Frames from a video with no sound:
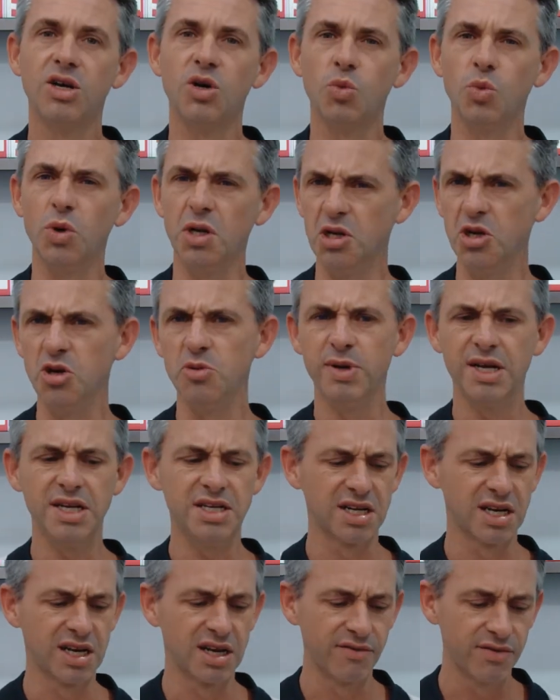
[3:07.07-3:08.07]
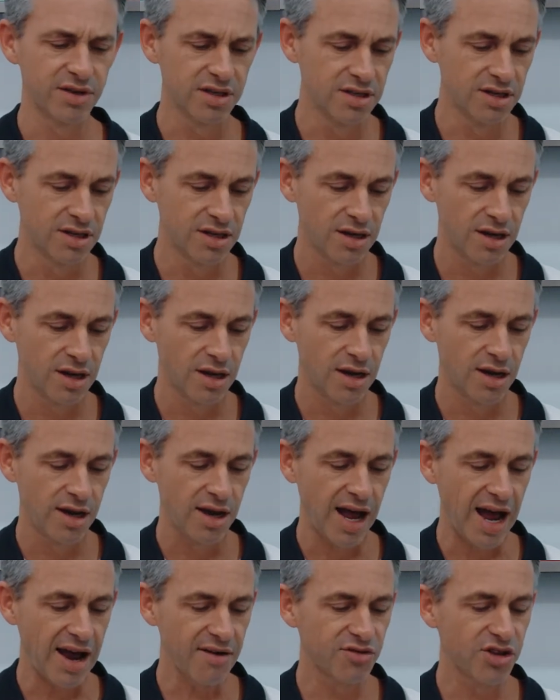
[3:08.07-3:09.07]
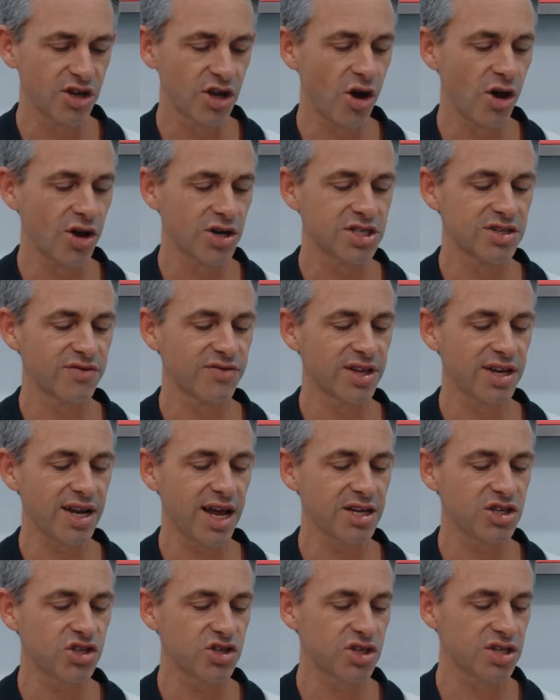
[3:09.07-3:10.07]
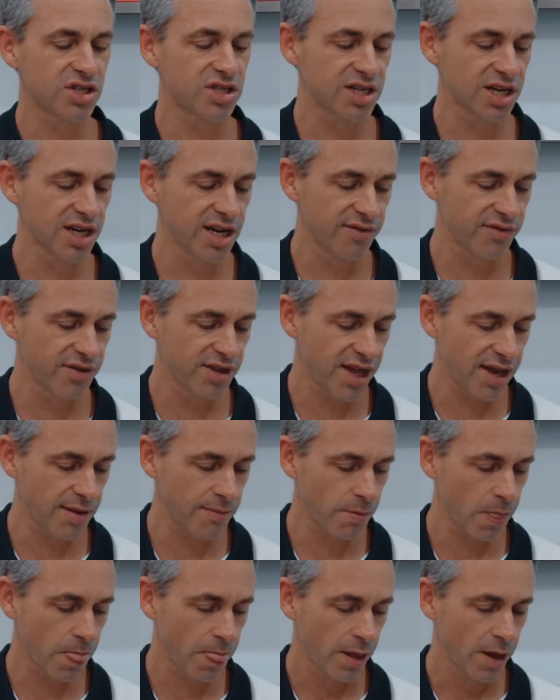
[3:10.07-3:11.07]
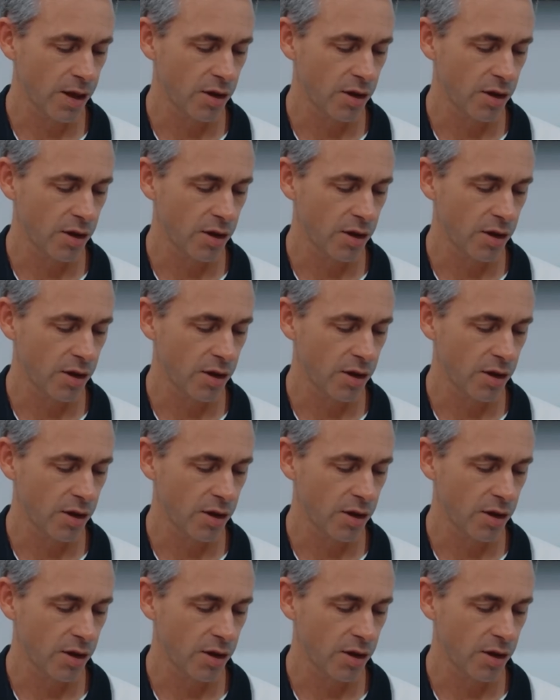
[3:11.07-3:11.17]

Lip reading: Will you be delivered? Have the gods of the nations delivered them,